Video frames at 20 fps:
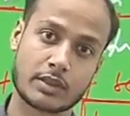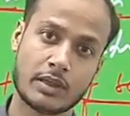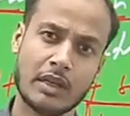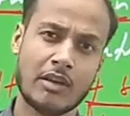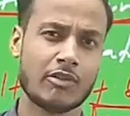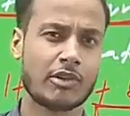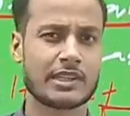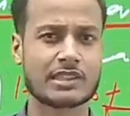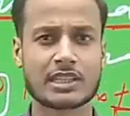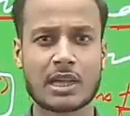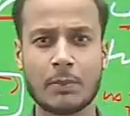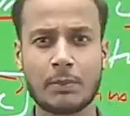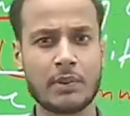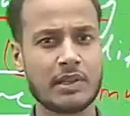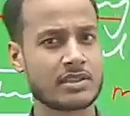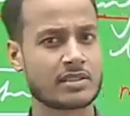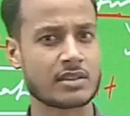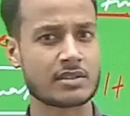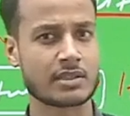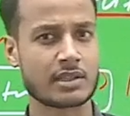For example,
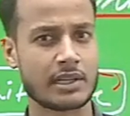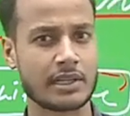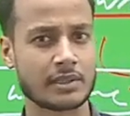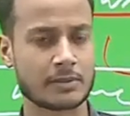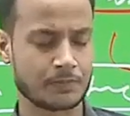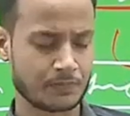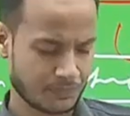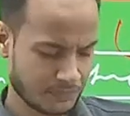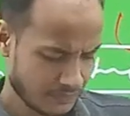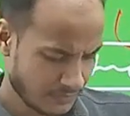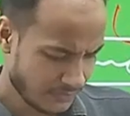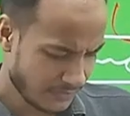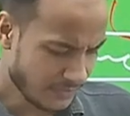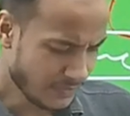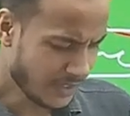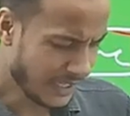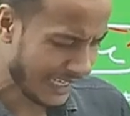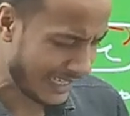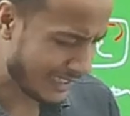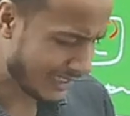Sanskrit.
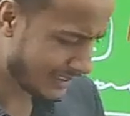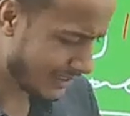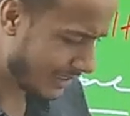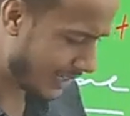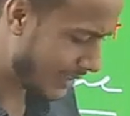It is said